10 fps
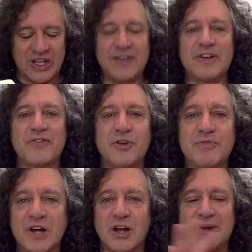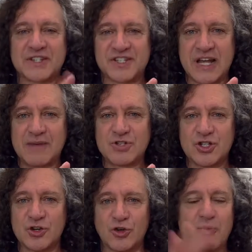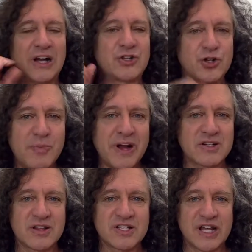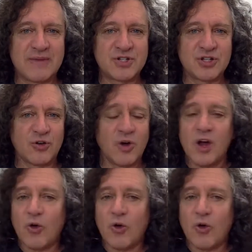even if you're talking about the same shoe, you buy two pairs of the same shoe,